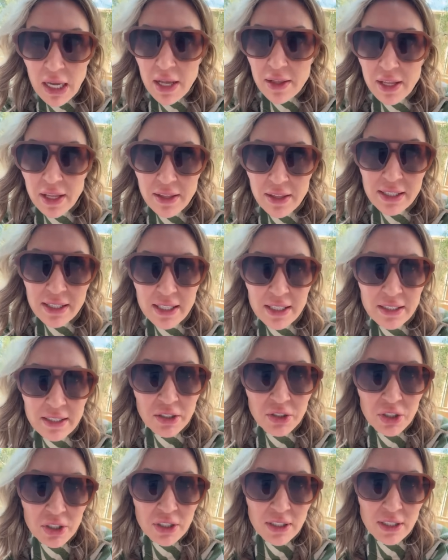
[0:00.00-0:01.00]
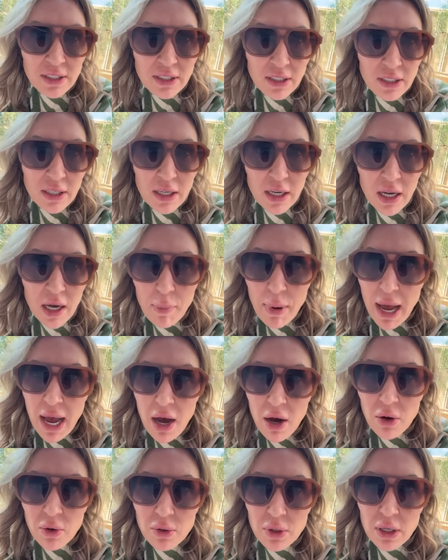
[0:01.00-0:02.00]
That this isn't just
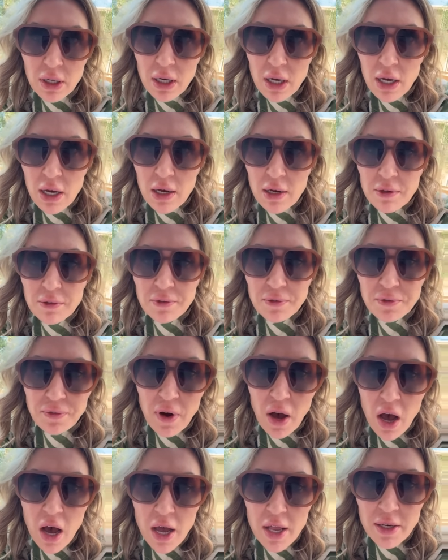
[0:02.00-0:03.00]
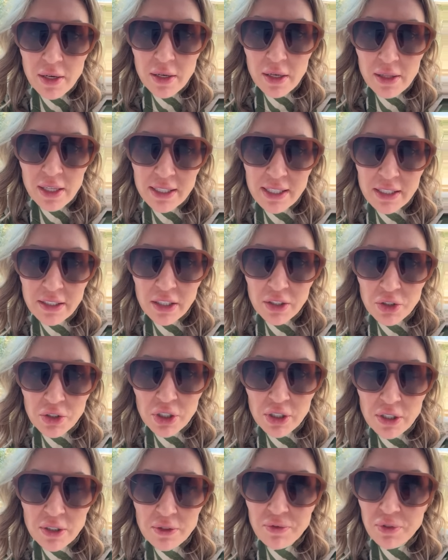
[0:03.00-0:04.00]
about fun. This isn't
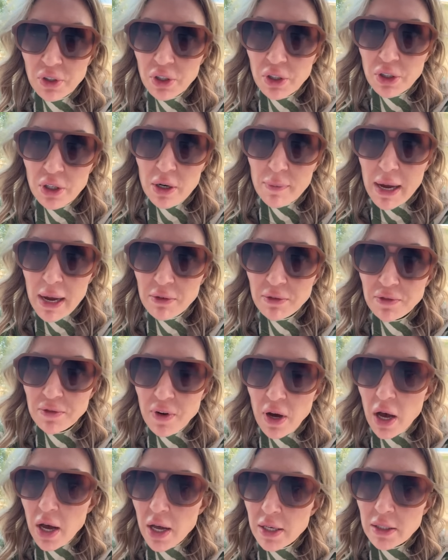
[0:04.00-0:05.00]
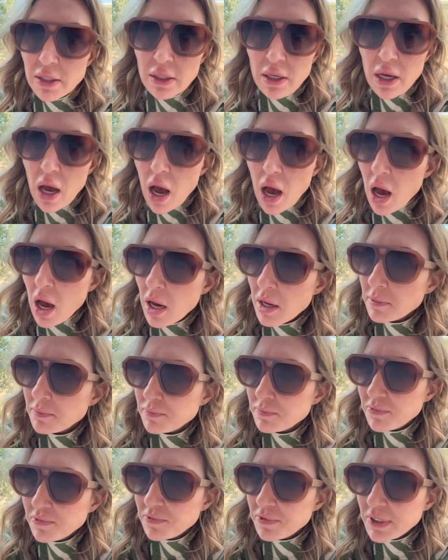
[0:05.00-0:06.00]
just for her about
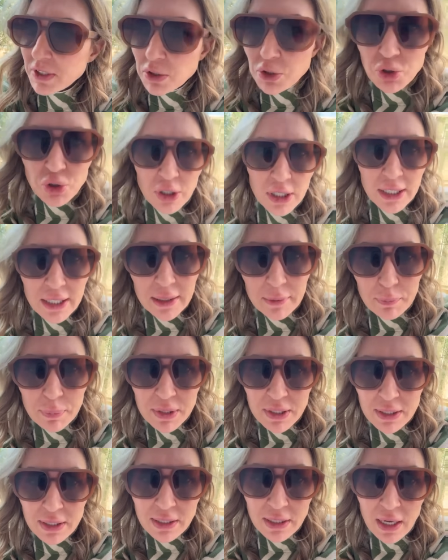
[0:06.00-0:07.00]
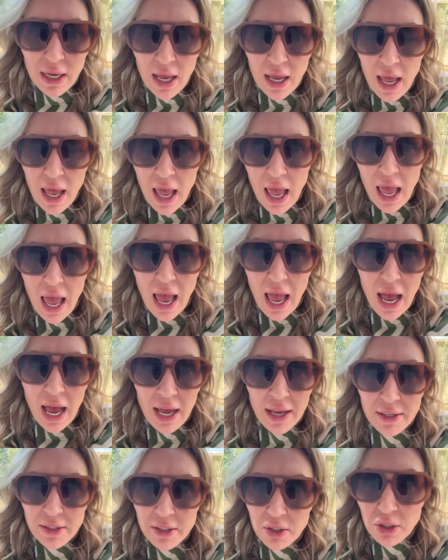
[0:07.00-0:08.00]
fun, field trips,
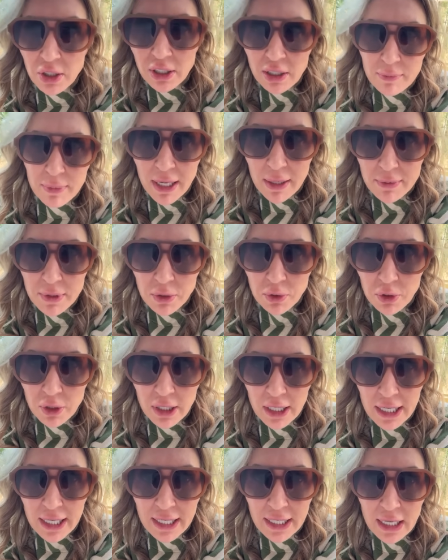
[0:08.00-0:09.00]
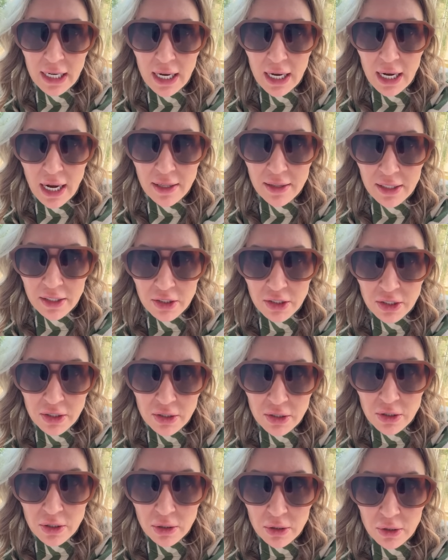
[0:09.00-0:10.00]
and look at me, I'm so great. I think she's
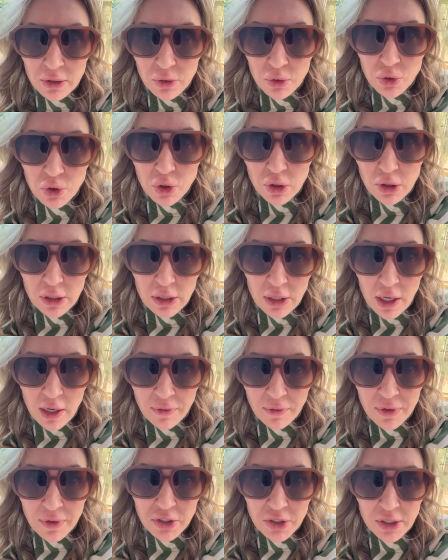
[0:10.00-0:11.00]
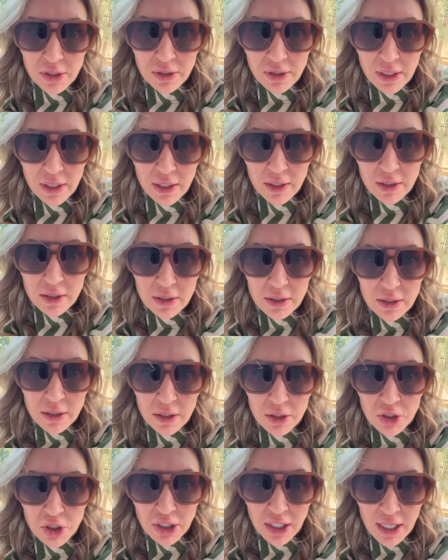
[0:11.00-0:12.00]
delusional enough that she thinks
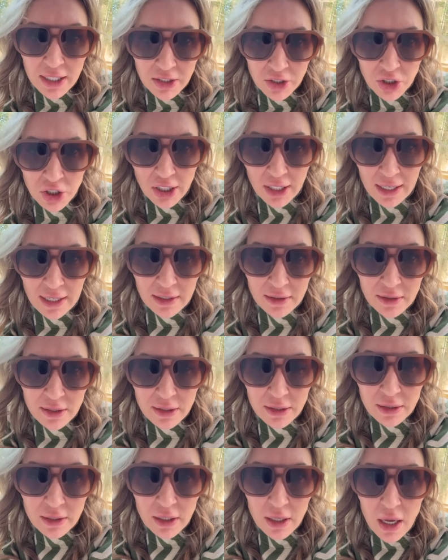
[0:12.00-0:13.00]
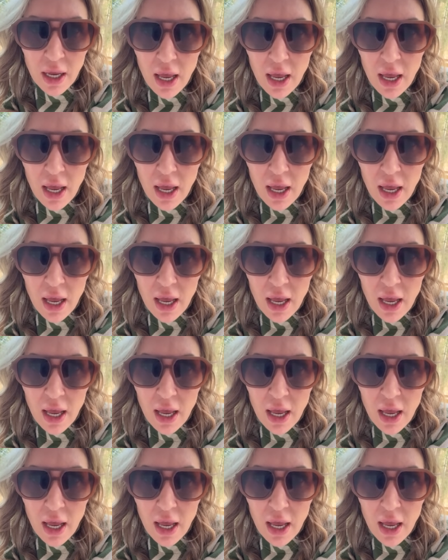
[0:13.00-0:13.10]
she has a chance.